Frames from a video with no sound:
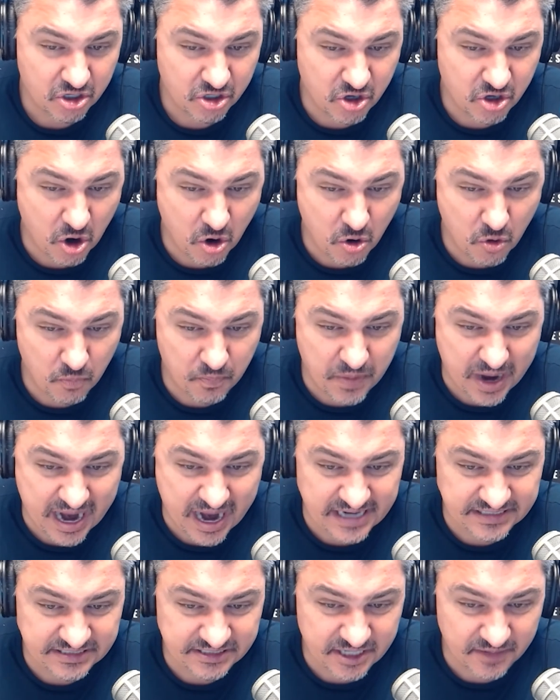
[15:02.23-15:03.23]
go
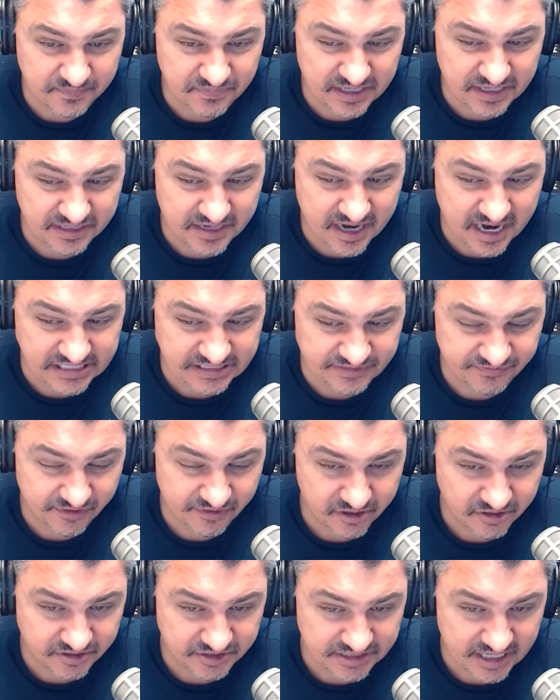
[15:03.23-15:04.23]
buy something nice
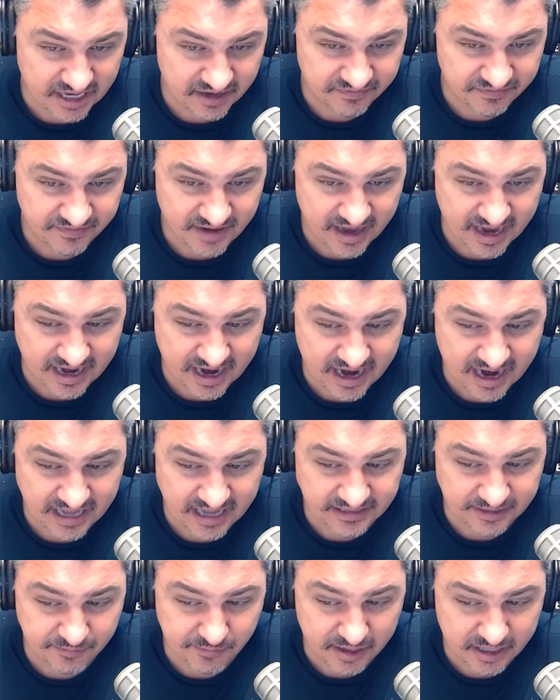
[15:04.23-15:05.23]
for yourself. I
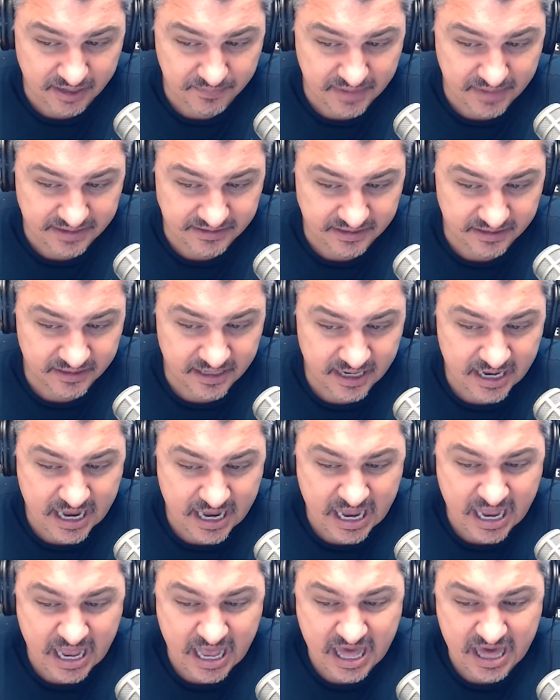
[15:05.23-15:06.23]
highly recommend it.
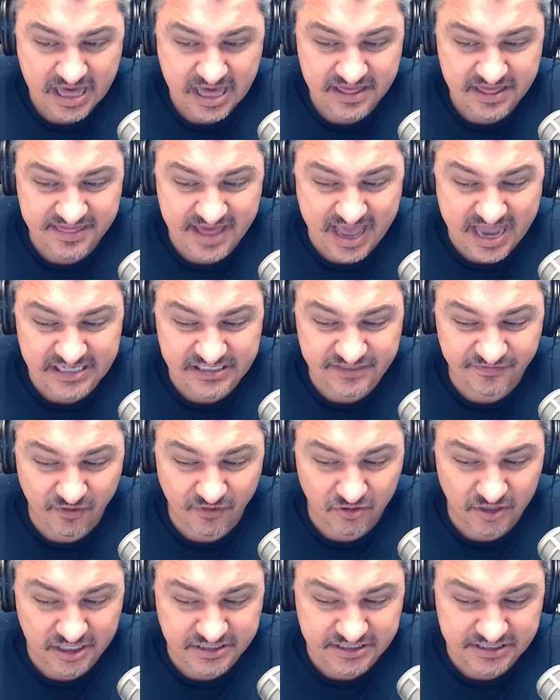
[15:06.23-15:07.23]
Thanks
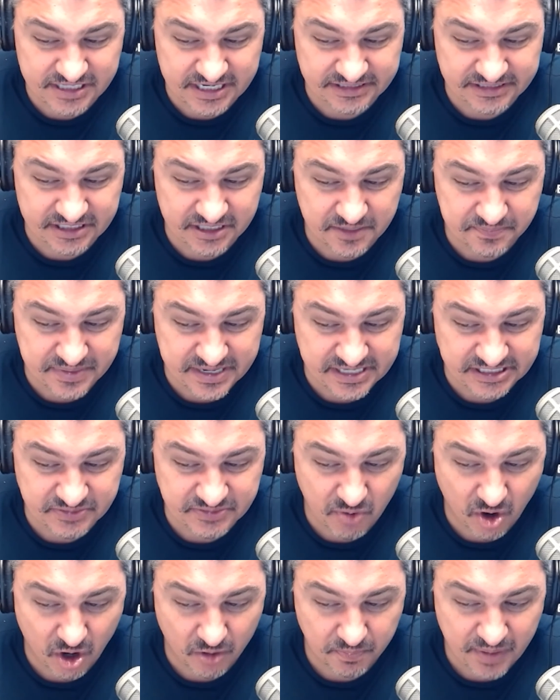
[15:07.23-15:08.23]
for listening to the Be
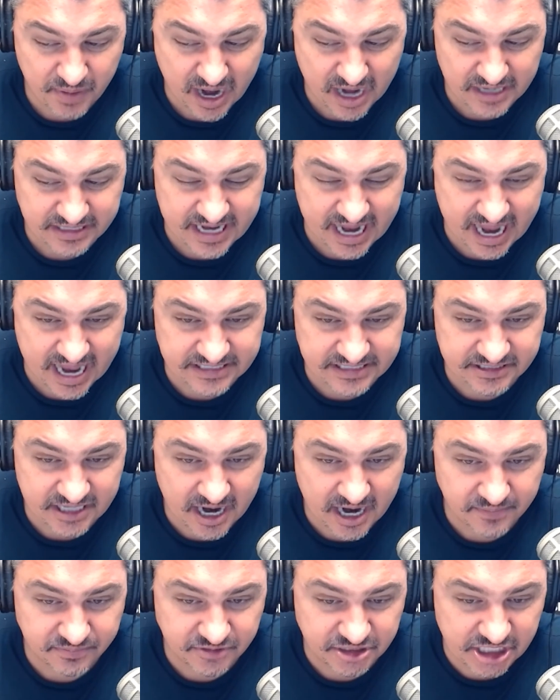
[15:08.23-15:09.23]
Smart Podcast.
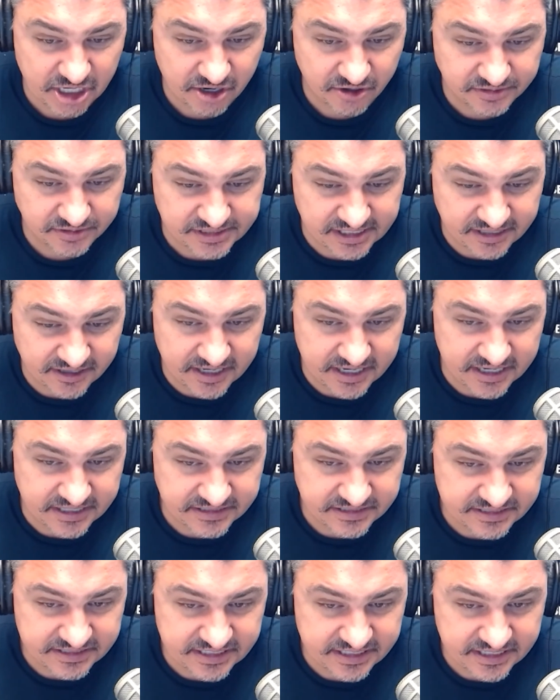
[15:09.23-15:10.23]
I'm Jared
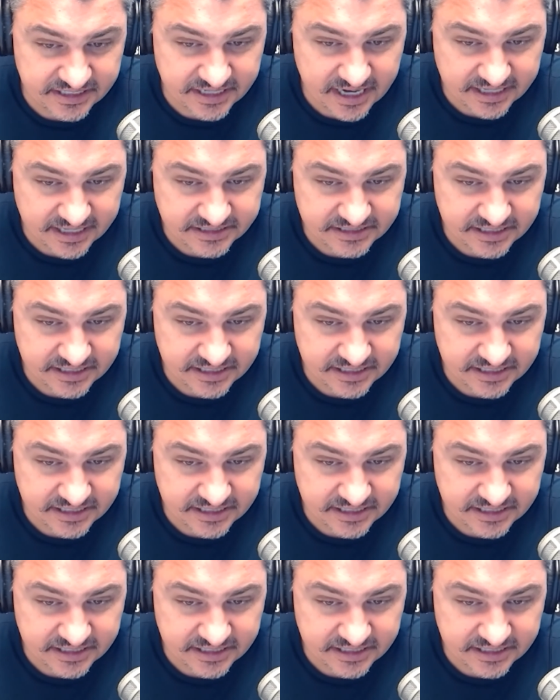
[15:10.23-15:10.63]
Dillian. See you next